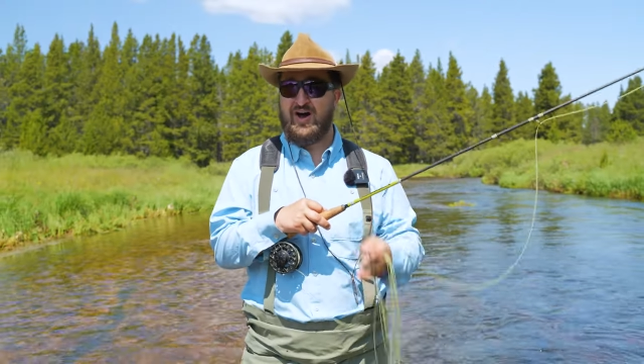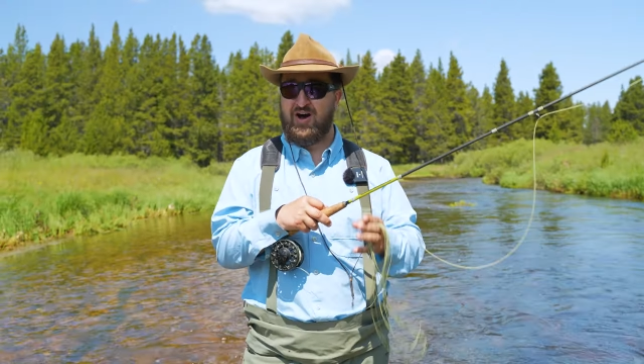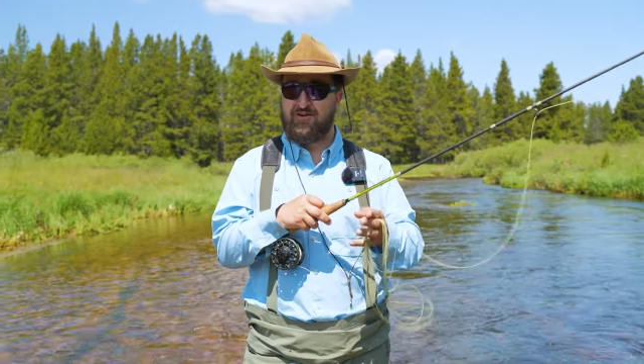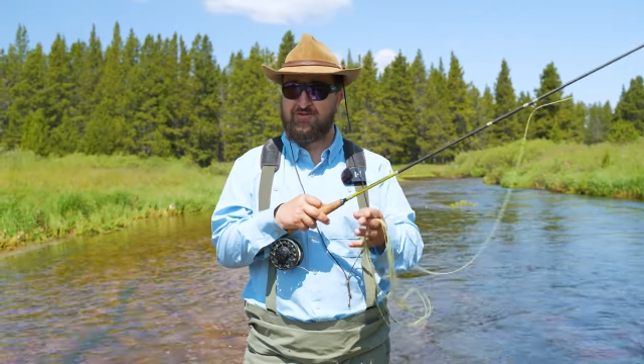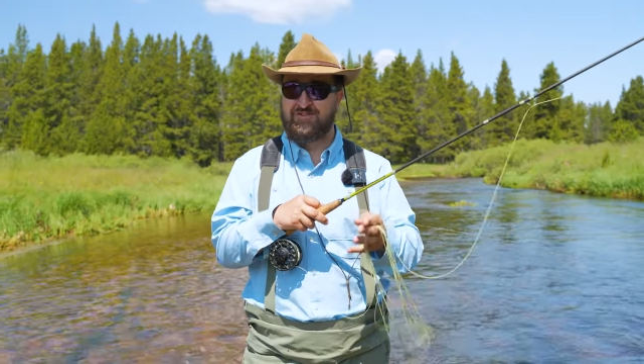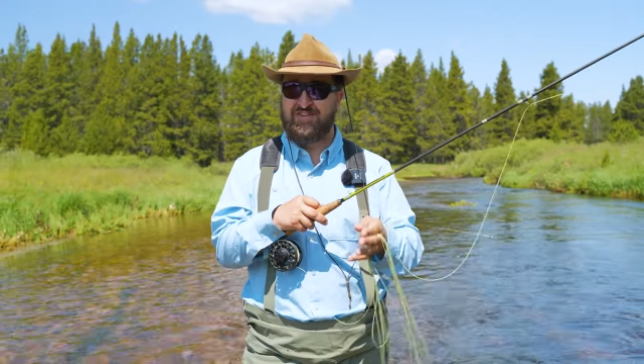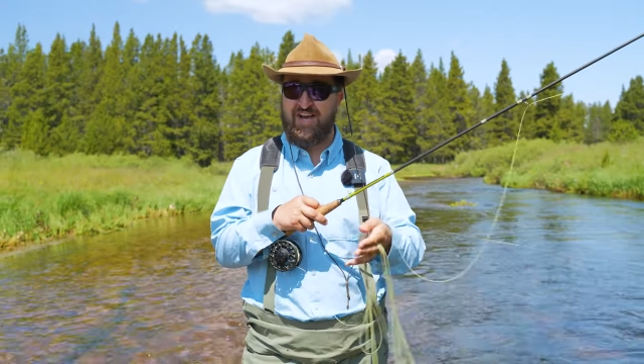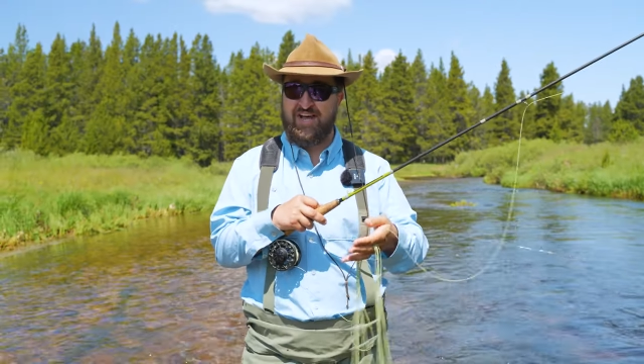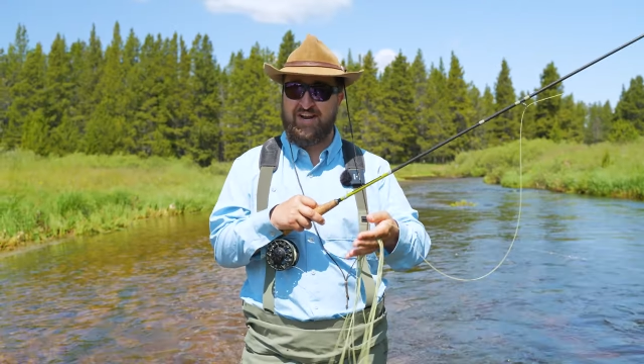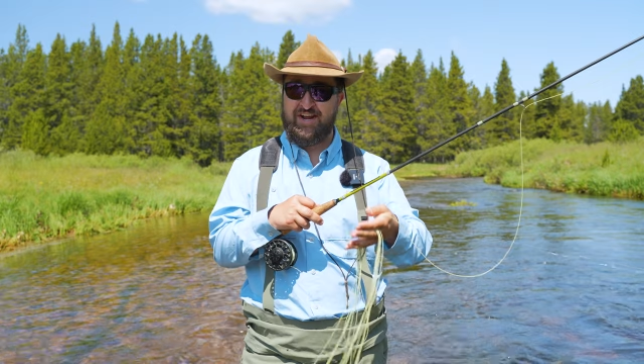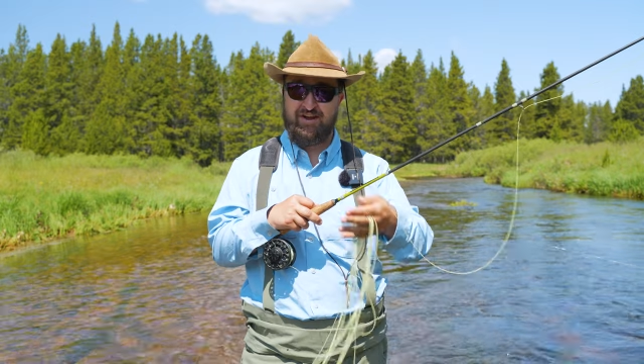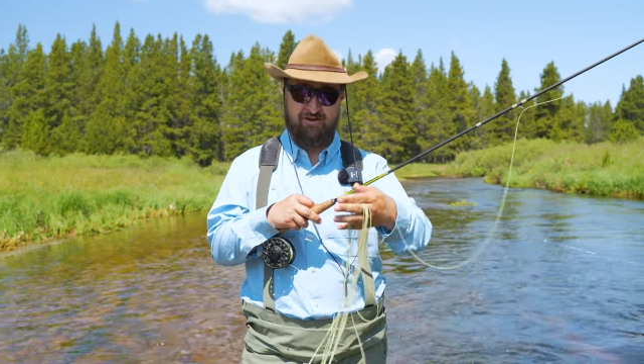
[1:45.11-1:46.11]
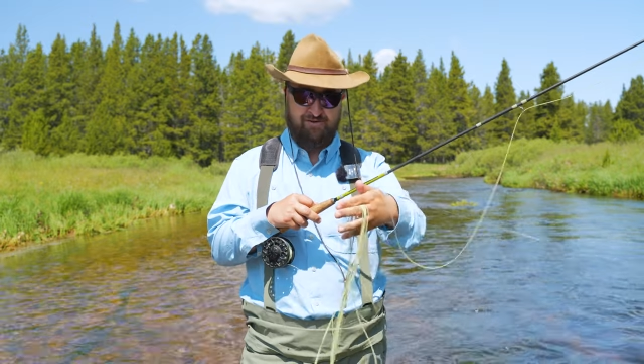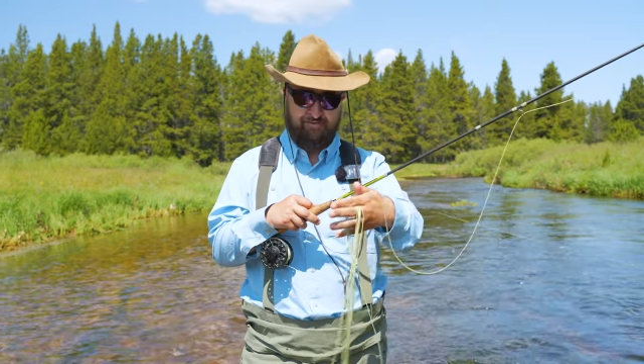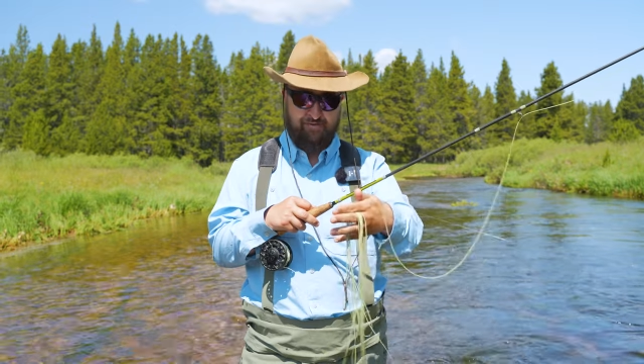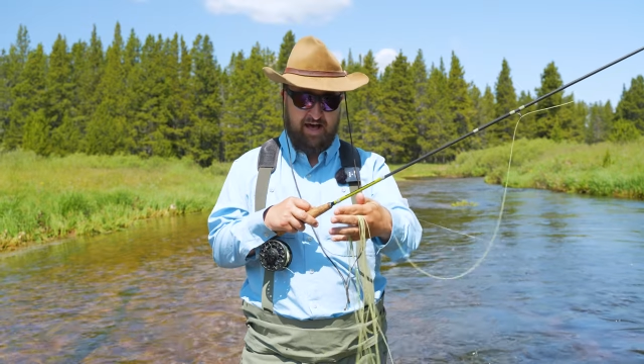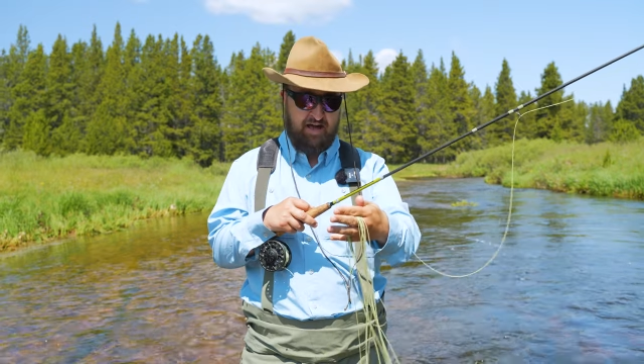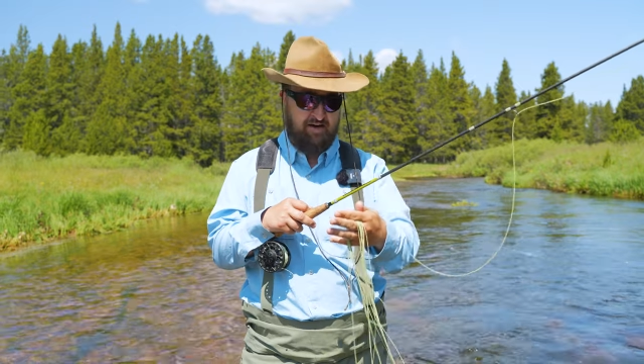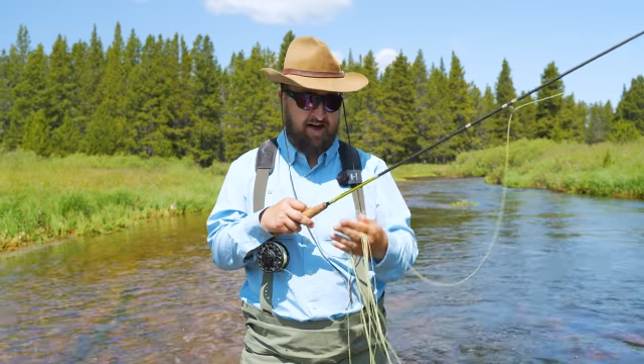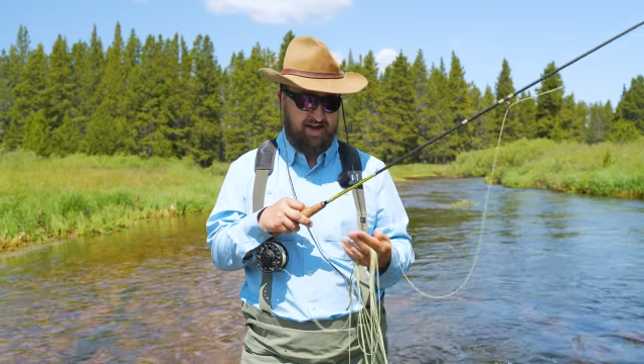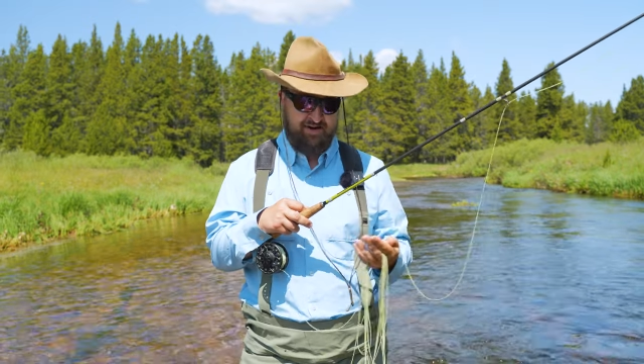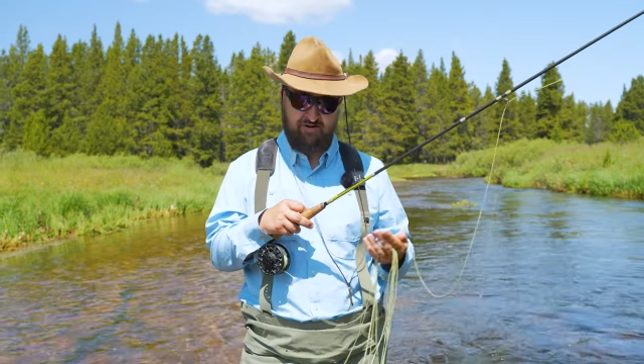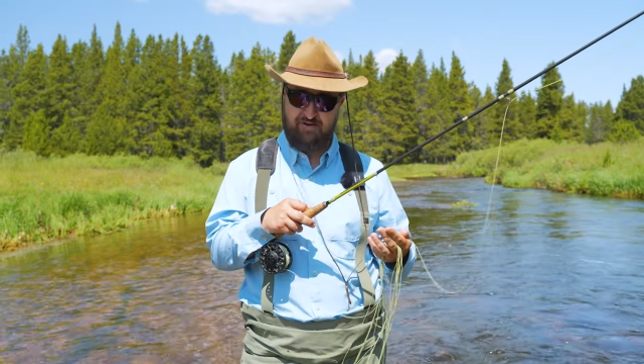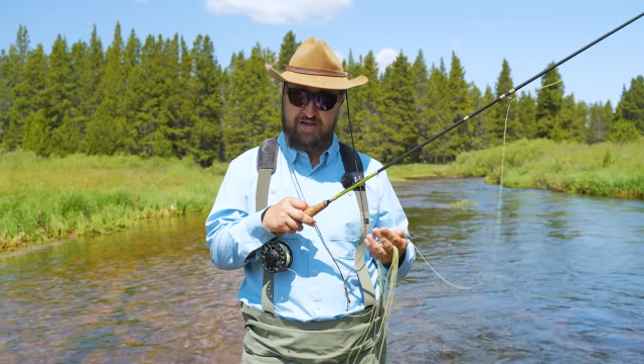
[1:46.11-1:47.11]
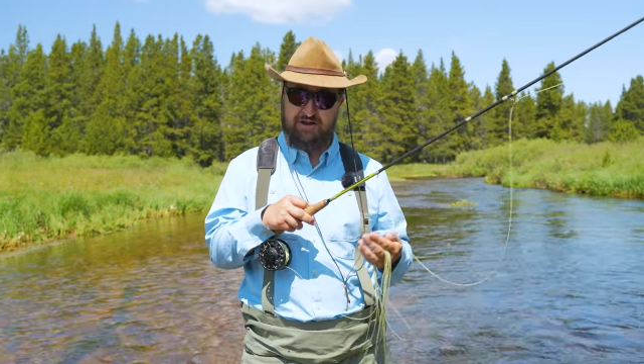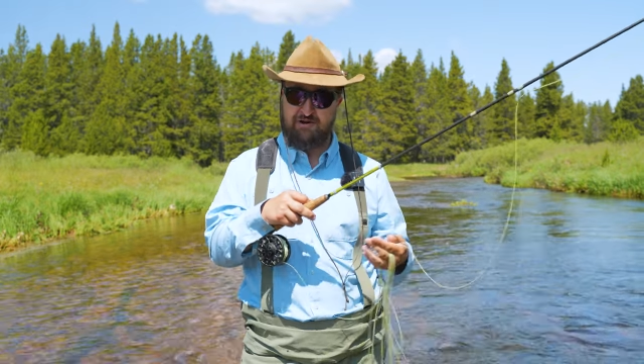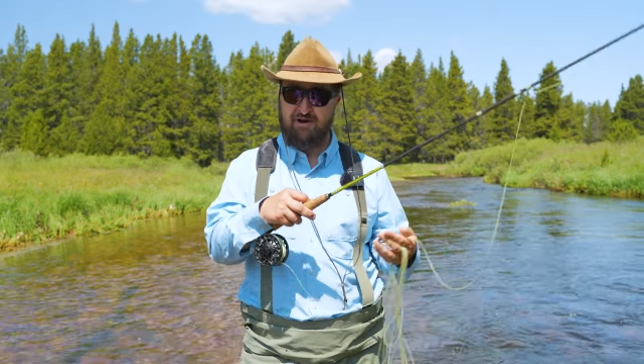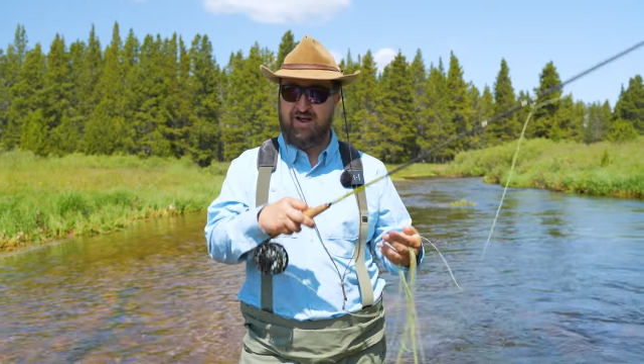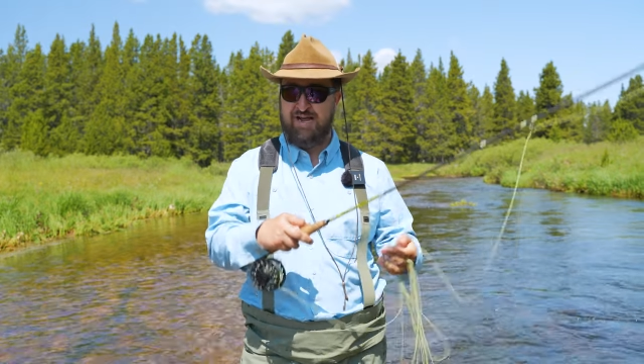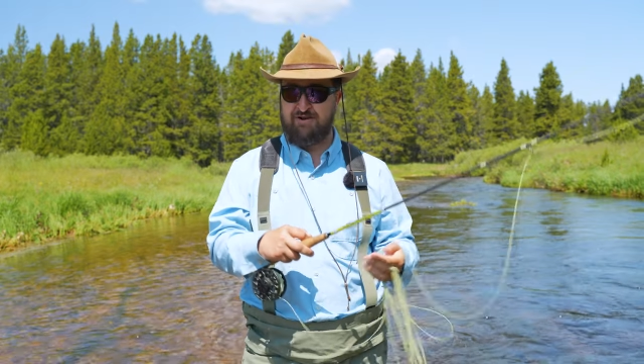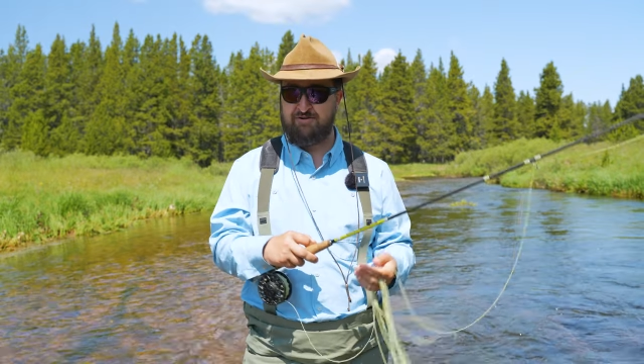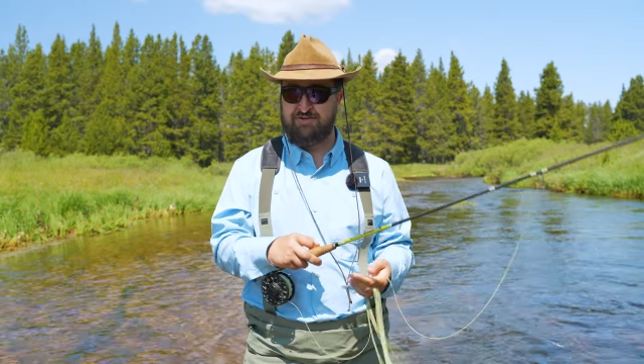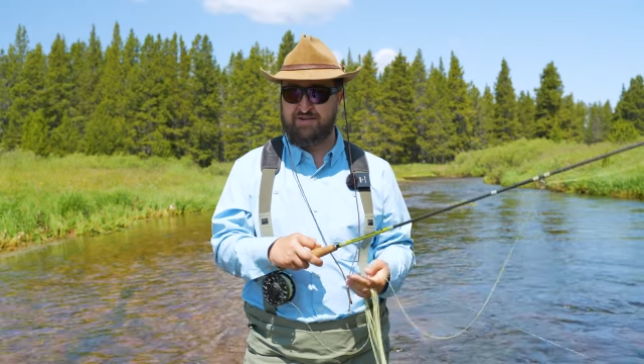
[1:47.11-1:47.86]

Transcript: understanding your fly line, your leader, and your